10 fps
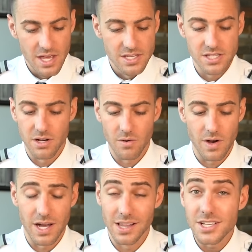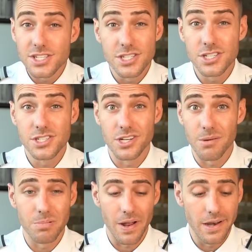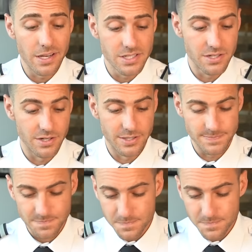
So let's just jump right into it.